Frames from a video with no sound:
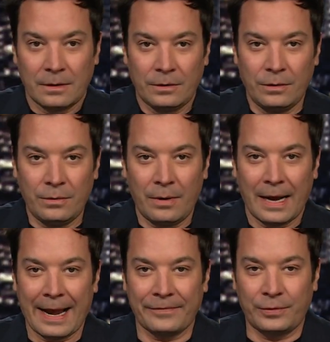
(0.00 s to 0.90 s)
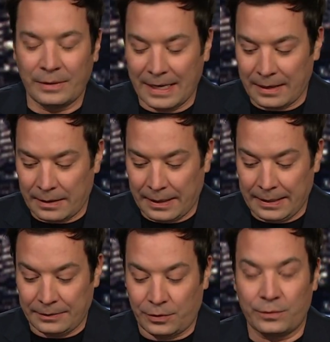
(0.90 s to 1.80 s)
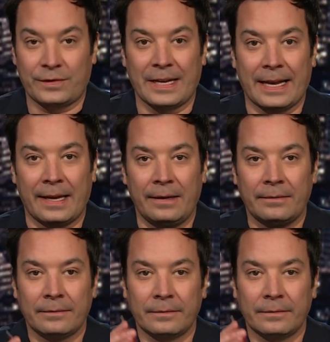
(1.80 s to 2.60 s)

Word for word: You have to get it to say